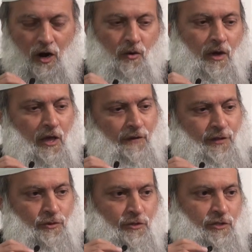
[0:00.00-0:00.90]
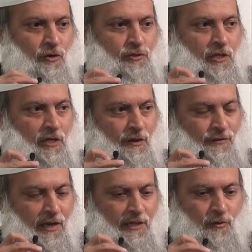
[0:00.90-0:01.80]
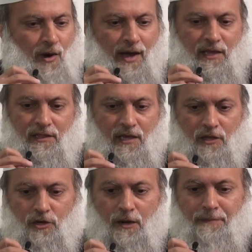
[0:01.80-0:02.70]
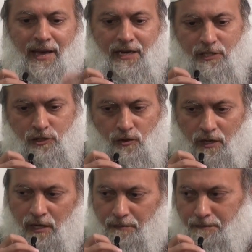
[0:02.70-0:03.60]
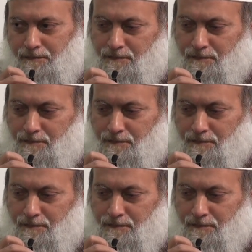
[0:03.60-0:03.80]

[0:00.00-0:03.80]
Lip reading: oh, if this was so significant, then why did the other companions join him?